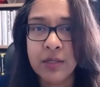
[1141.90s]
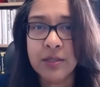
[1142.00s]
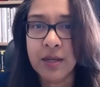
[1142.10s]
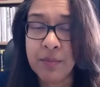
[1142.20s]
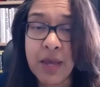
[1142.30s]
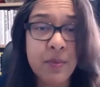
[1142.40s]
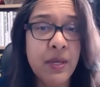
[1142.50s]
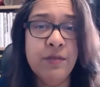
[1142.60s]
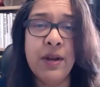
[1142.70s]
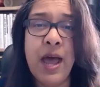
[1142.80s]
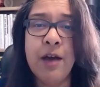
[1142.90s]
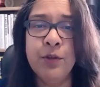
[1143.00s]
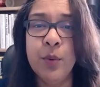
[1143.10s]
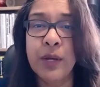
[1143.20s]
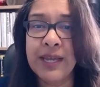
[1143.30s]
to maybe even
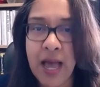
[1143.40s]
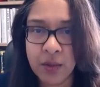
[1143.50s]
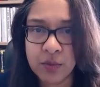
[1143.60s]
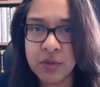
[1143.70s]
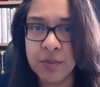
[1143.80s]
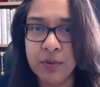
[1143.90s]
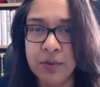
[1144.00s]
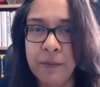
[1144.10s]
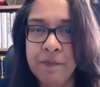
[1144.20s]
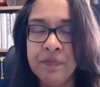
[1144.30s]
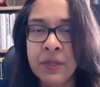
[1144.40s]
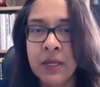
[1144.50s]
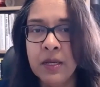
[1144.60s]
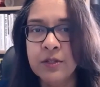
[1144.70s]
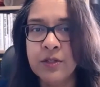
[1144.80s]
have you accountable
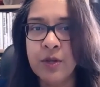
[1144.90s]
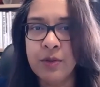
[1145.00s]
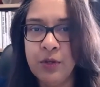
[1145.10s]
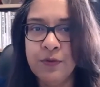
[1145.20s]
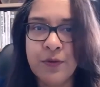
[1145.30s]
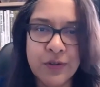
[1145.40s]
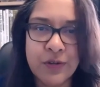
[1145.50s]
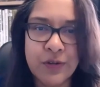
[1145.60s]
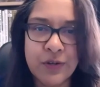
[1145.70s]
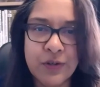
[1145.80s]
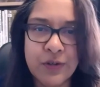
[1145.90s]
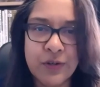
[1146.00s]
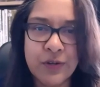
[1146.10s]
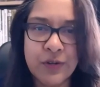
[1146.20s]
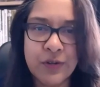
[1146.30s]
so that you've got someone
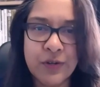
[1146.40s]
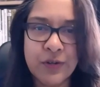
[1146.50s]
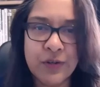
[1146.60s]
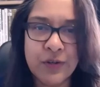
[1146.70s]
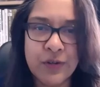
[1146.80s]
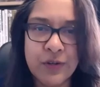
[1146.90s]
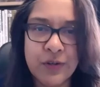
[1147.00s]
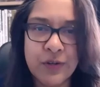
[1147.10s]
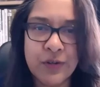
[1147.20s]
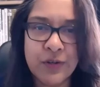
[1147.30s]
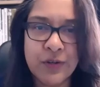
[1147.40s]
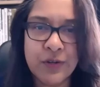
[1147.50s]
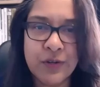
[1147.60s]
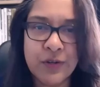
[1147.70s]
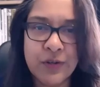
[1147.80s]
when often when people are
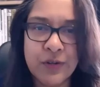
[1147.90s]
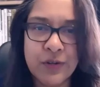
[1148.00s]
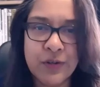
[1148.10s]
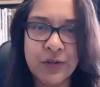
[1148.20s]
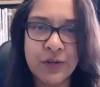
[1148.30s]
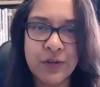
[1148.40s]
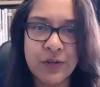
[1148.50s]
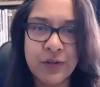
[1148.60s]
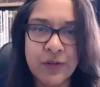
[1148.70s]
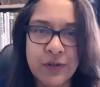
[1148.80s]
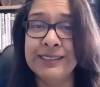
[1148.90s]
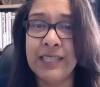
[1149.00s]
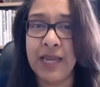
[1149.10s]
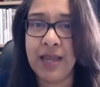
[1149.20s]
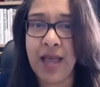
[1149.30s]
accountable to somebody else, they're more likely to
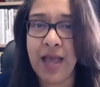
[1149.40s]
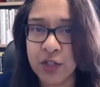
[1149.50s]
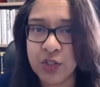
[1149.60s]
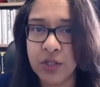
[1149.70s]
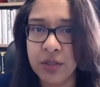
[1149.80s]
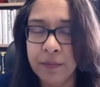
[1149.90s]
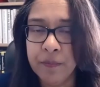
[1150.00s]
take action.